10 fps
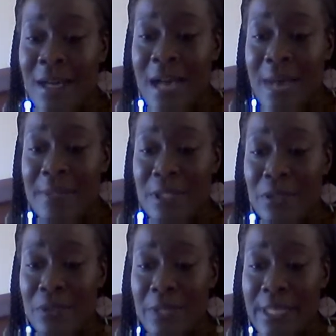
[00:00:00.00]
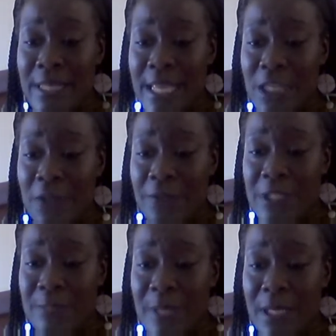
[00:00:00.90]
Absolutely. Thank you for
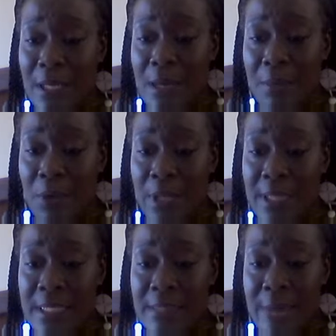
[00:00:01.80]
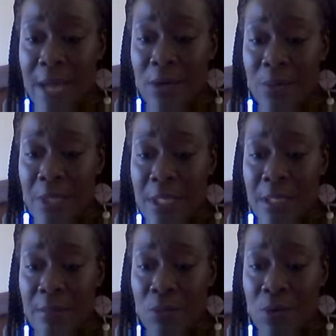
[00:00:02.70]
speaking up on this matter. We
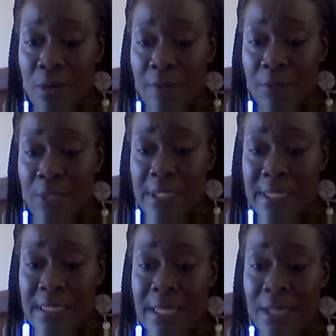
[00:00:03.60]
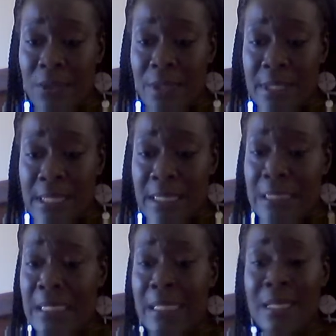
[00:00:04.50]
need more voices like yours.
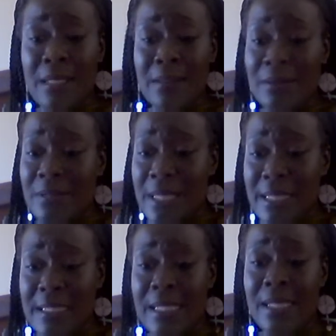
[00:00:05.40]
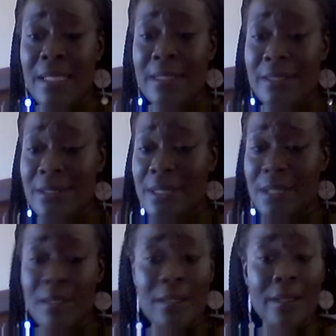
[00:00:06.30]
Indeed. Indeed.
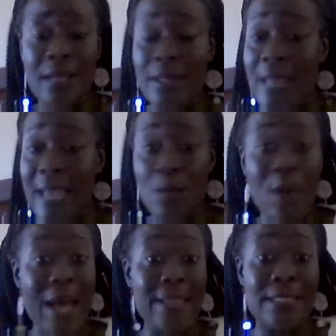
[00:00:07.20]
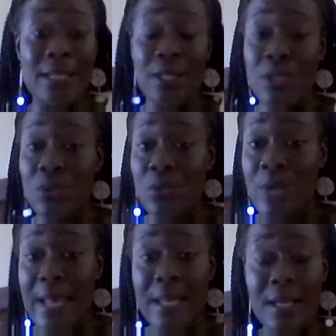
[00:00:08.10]
Likewise, like
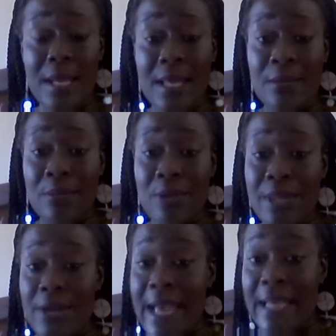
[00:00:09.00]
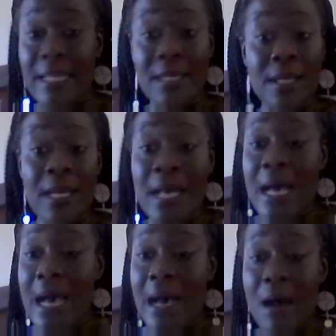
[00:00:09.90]
you and Brother Eddie.
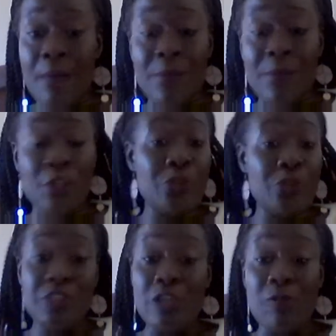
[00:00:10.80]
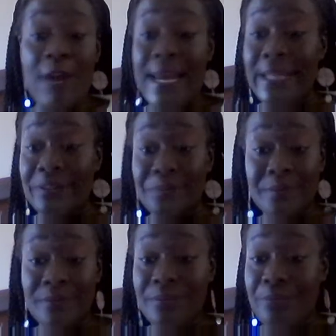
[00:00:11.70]
The truth shall reign,
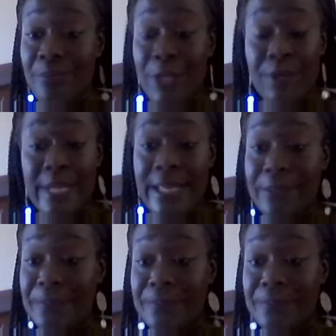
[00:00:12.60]
period.